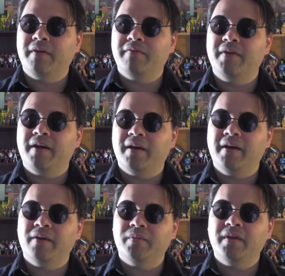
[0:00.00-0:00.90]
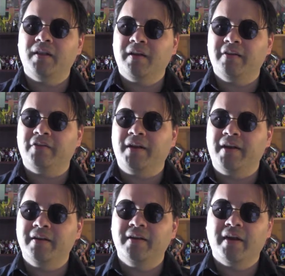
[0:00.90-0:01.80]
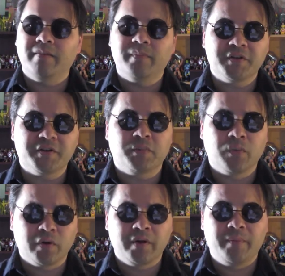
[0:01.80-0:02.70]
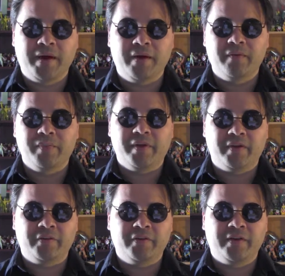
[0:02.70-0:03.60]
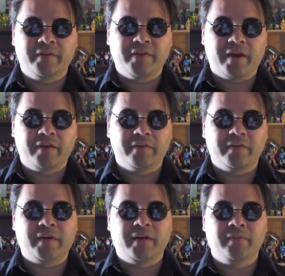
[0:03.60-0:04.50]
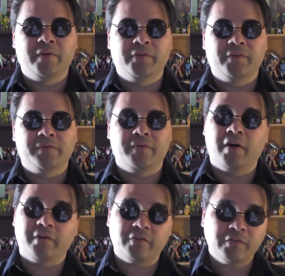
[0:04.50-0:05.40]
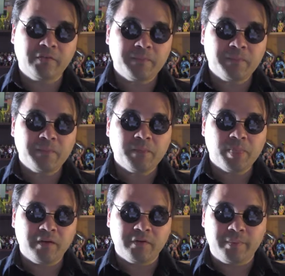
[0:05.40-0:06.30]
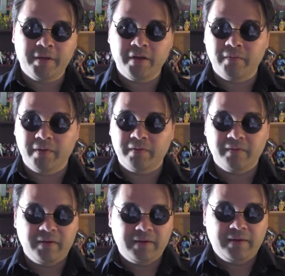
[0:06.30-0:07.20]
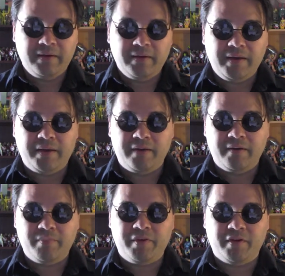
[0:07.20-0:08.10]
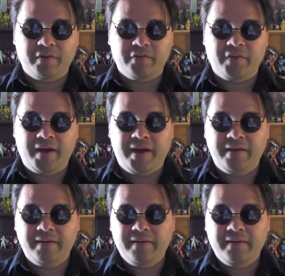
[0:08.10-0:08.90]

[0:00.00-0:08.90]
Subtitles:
now realize that I didn't have much to worry about because the entire thing was a farce to begin with, and it appears the